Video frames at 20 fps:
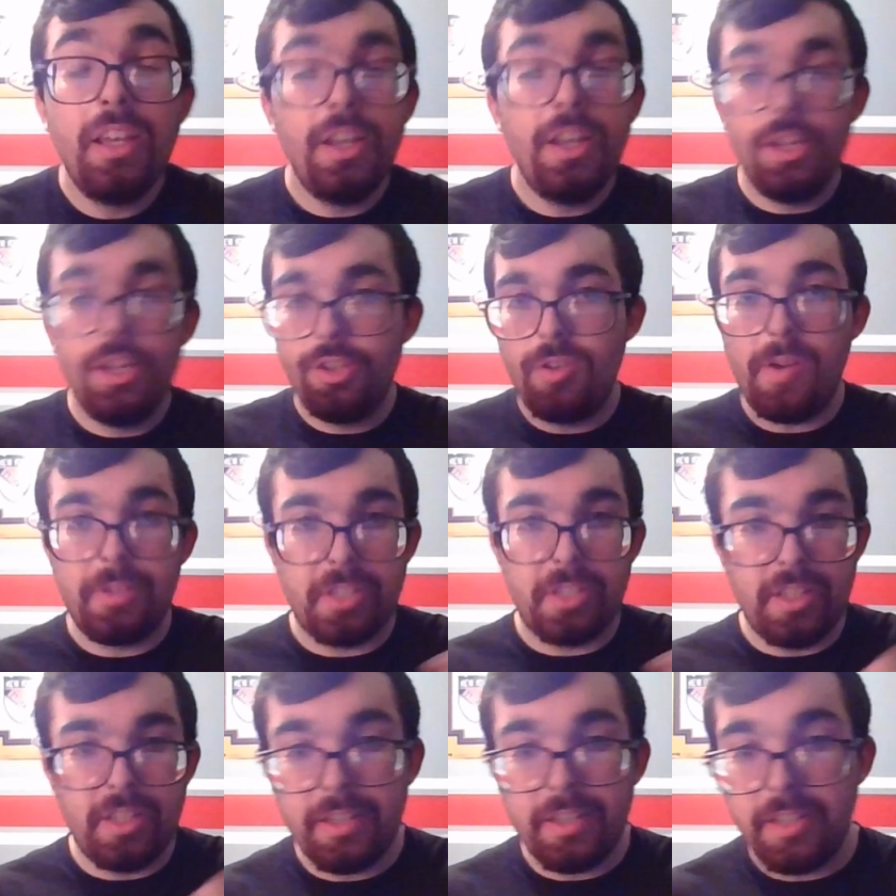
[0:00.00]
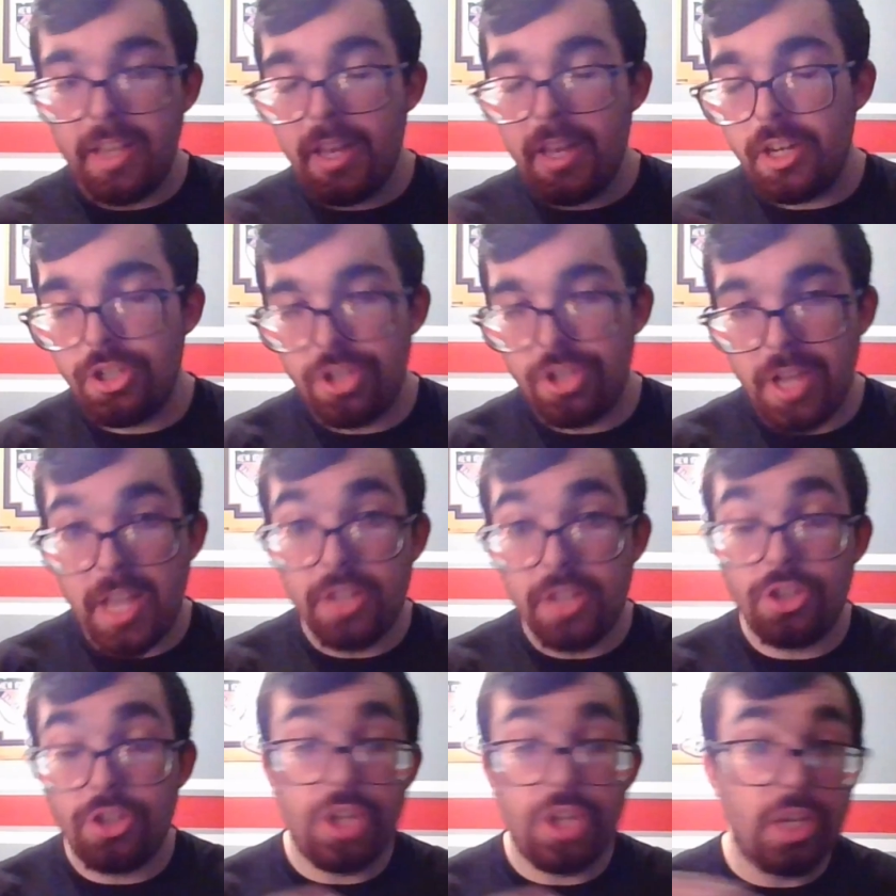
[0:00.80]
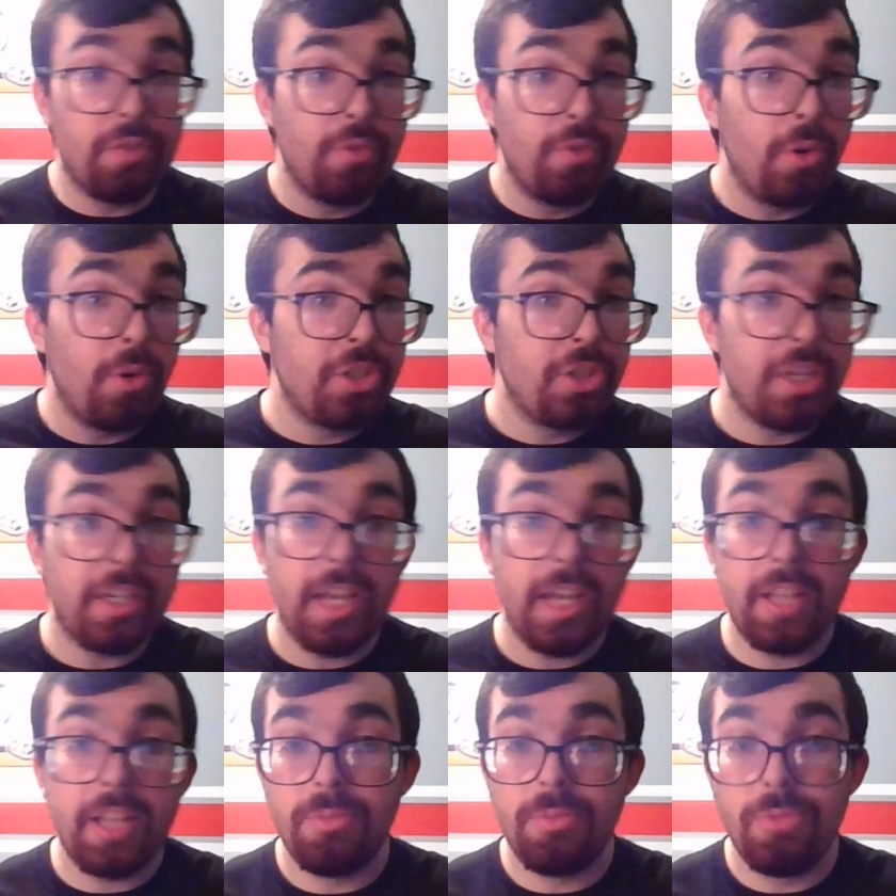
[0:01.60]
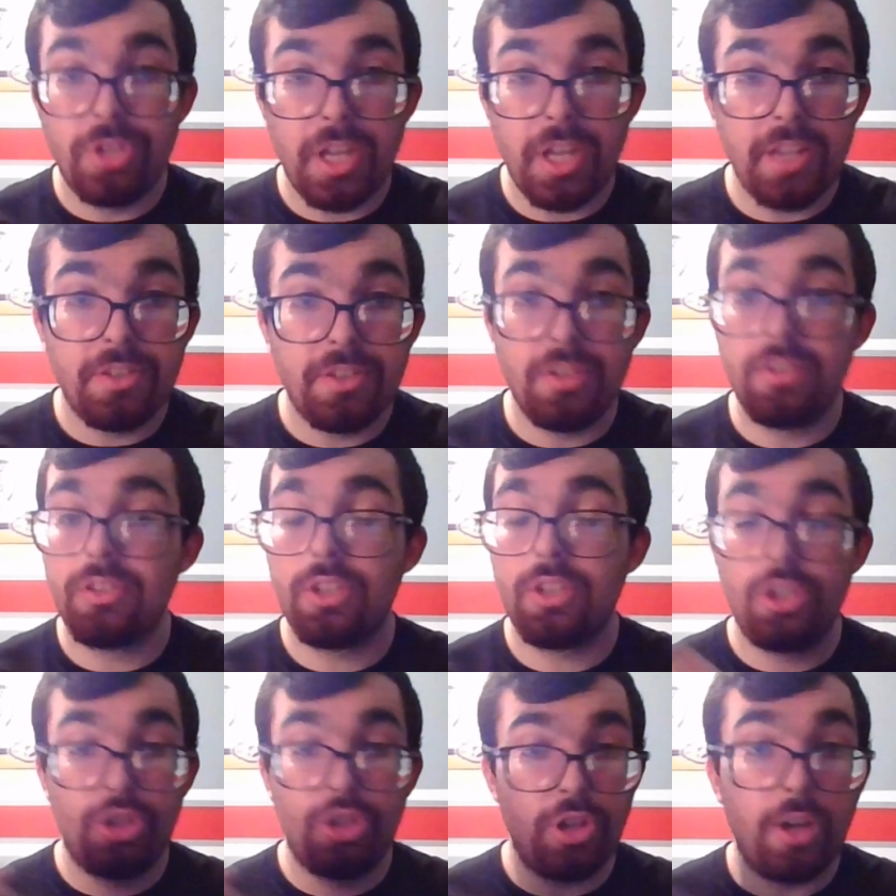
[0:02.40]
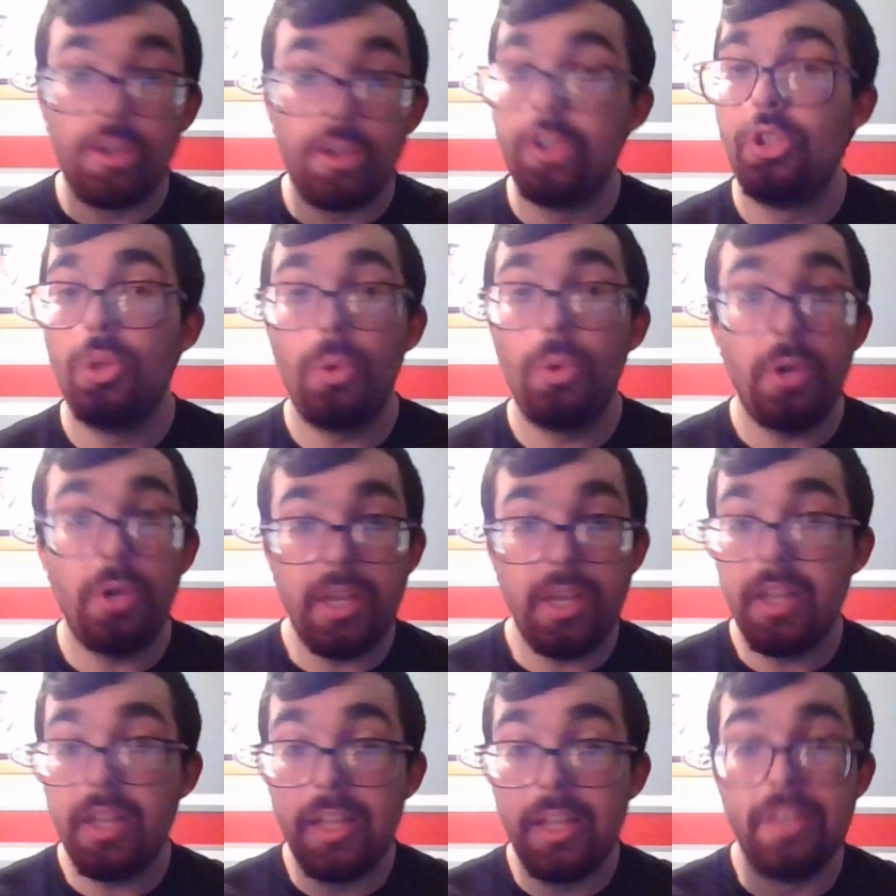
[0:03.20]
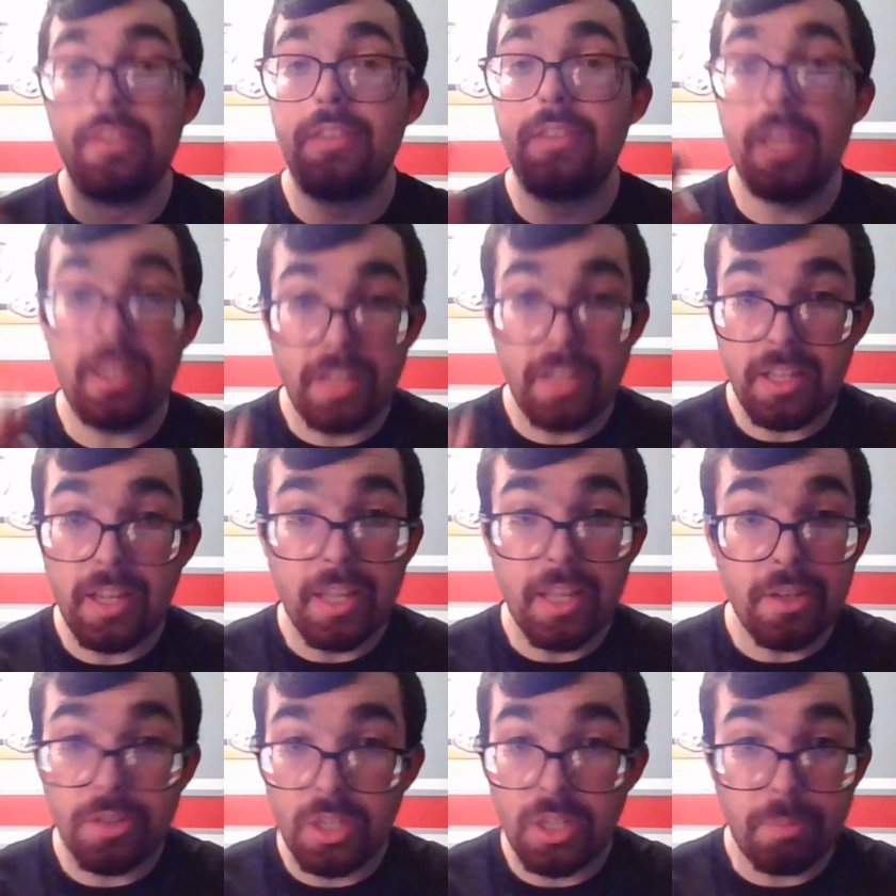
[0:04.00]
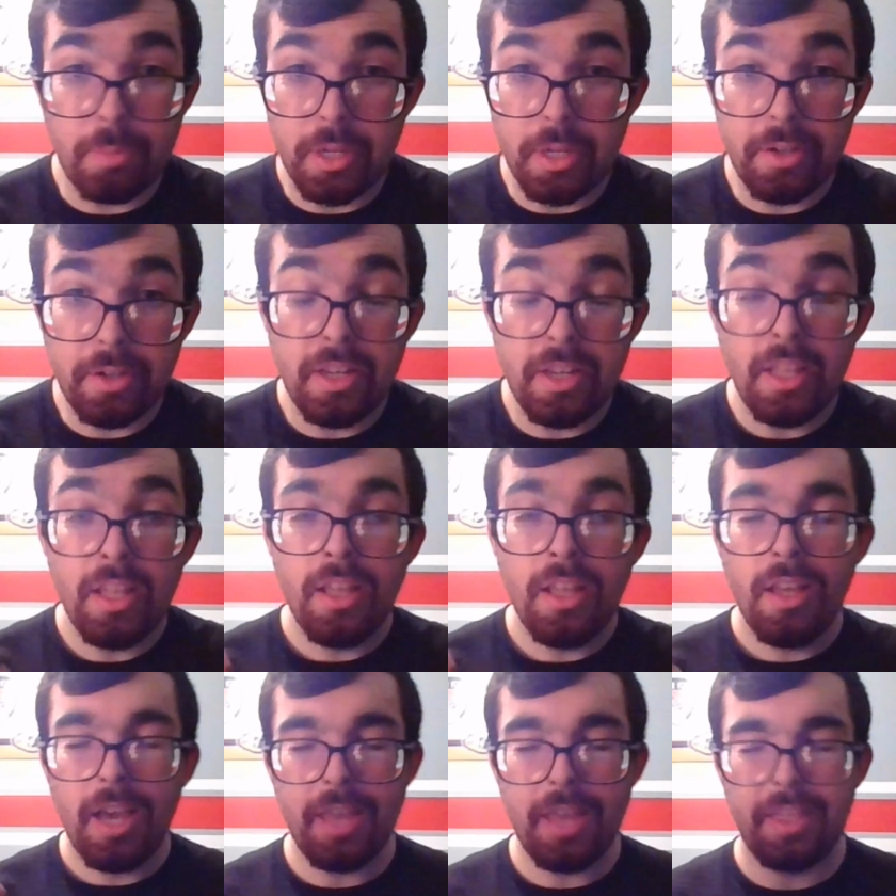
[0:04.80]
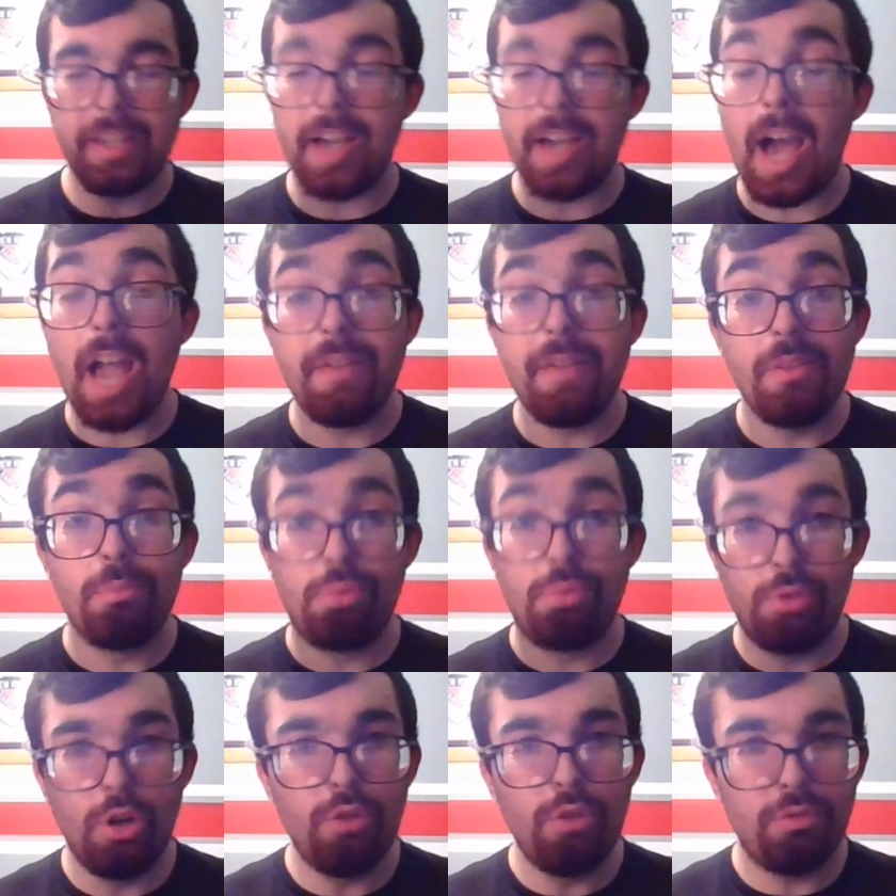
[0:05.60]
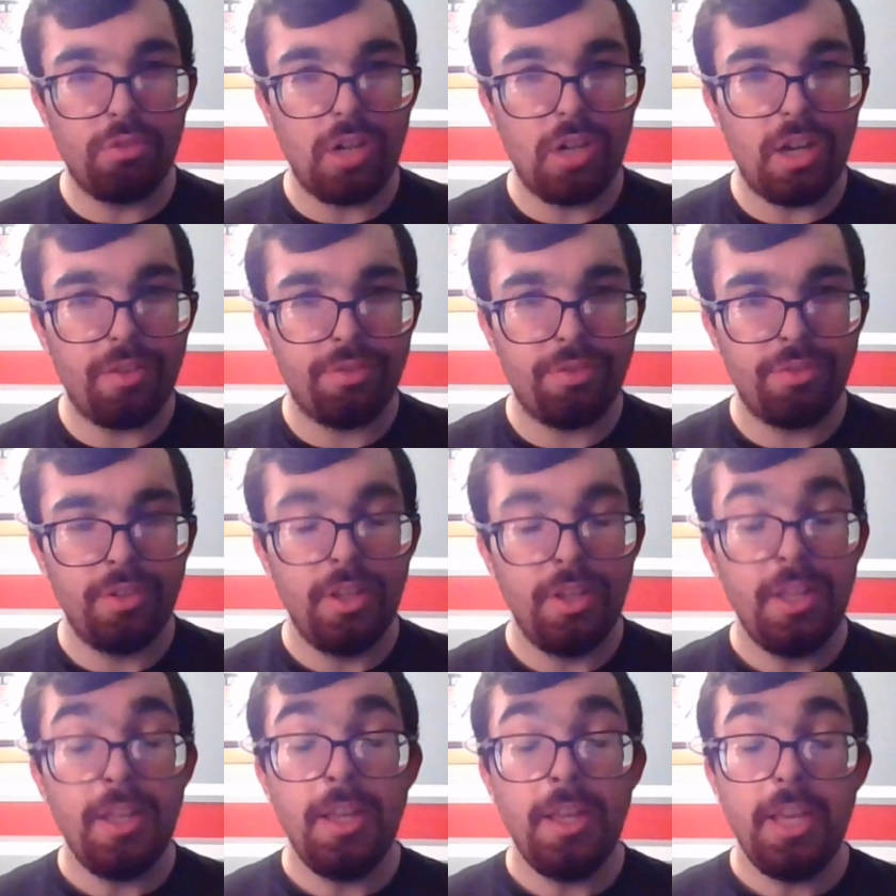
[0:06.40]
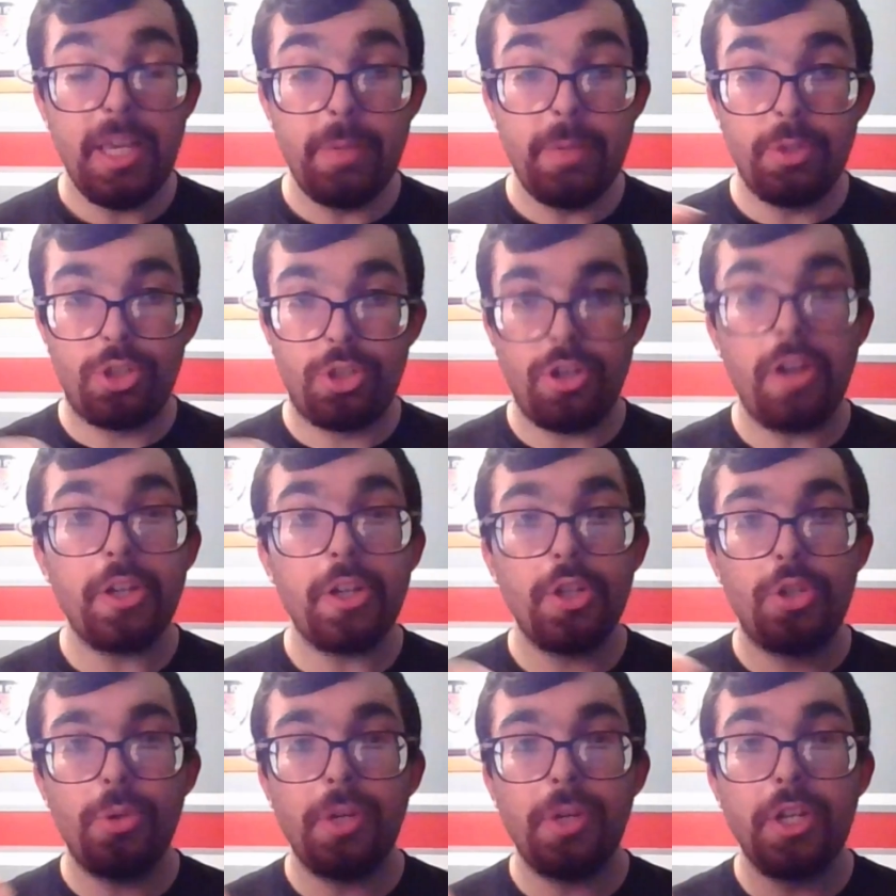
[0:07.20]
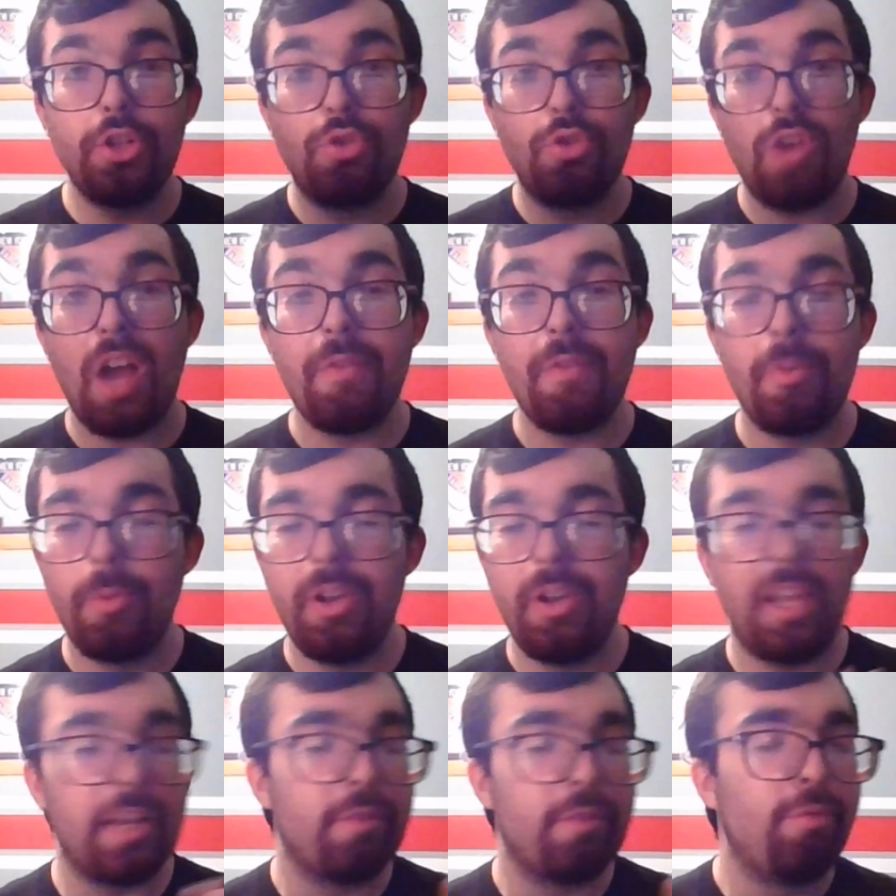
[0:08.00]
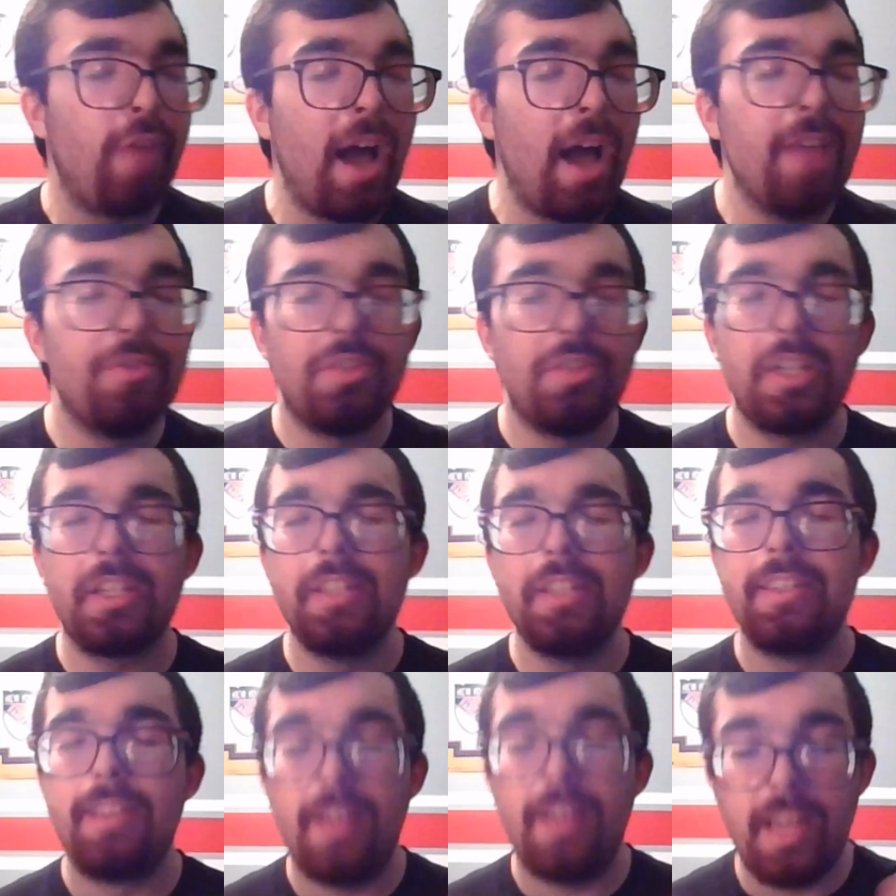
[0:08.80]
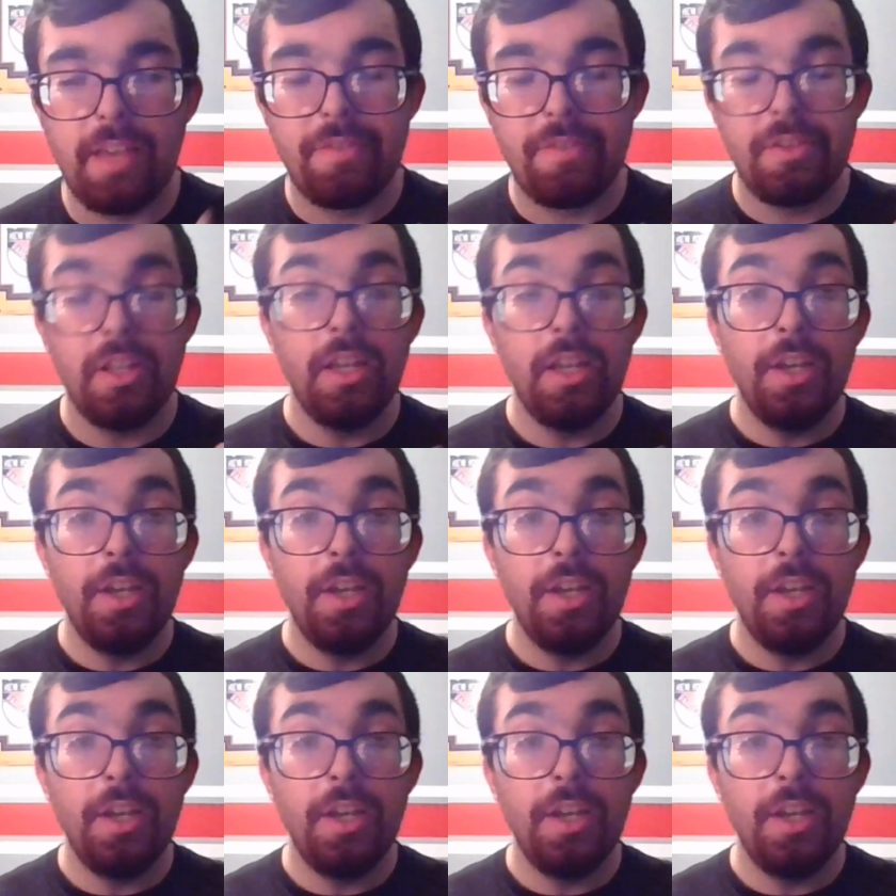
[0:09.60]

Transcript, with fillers: Travis Konecny had a chance. Jake Voracek had some chances. Sean Couturier insanely late into the period. I think Ivan Provorov. It was Sean Couturier driving with like five seconds left.